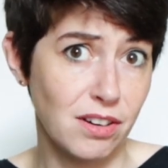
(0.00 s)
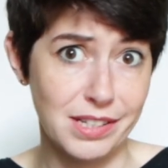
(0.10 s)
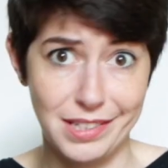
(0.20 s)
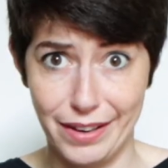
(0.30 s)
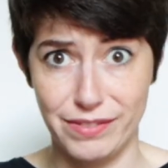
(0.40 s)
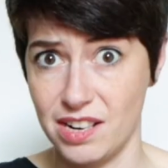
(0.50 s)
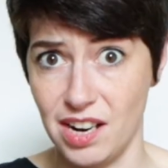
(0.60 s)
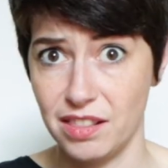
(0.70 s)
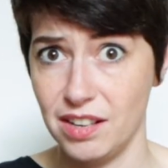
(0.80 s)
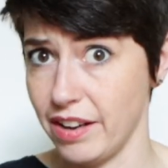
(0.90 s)
Honestly, I've done
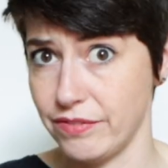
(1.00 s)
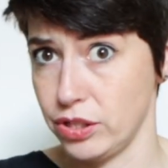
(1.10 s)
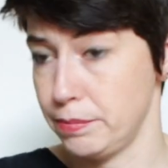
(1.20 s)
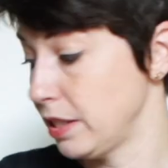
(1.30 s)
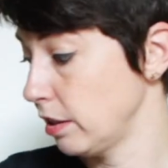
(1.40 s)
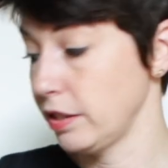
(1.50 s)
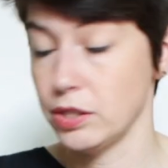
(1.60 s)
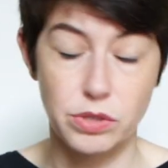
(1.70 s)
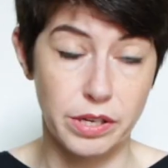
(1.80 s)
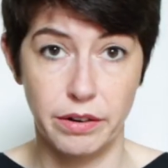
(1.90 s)
nothing. I've just basically
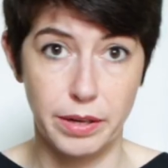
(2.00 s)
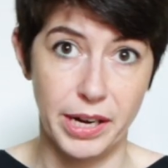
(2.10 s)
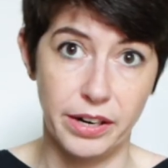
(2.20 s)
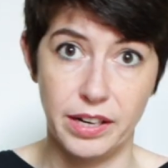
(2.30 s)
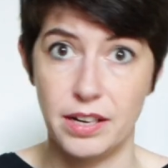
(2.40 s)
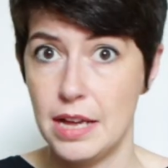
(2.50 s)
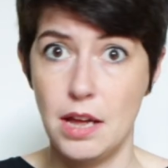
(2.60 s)
used it on Iberia